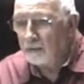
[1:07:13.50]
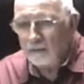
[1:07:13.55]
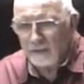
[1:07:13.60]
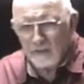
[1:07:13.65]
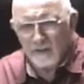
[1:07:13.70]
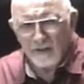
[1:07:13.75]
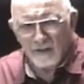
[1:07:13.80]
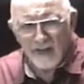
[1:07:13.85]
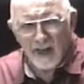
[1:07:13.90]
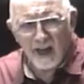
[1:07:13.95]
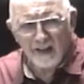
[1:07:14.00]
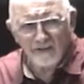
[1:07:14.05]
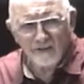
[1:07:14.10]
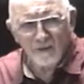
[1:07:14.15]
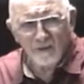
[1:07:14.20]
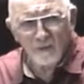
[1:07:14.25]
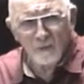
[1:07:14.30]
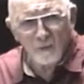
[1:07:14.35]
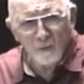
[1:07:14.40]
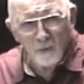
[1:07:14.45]
See,
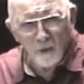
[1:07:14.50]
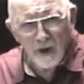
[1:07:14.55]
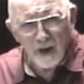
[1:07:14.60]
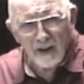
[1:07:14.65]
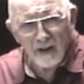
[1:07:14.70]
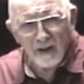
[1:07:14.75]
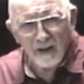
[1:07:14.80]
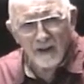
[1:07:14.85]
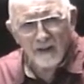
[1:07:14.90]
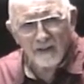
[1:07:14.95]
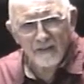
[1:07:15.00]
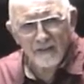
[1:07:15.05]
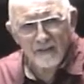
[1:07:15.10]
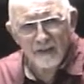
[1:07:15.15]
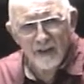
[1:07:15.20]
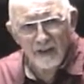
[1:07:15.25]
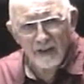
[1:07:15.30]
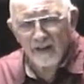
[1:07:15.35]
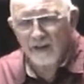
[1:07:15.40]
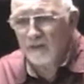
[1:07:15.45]
that's the way the
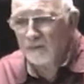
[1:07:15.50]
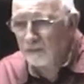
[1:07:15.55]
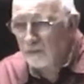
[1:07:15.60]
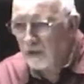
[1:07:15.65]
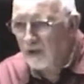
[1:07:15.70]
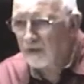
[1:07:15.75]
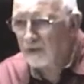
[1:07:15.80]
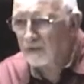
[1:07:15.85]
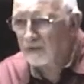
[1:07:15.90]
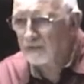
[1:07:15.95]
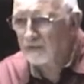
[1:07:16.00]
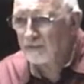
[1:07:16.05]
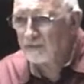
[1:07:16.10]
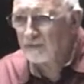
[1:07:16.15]
kingdom works.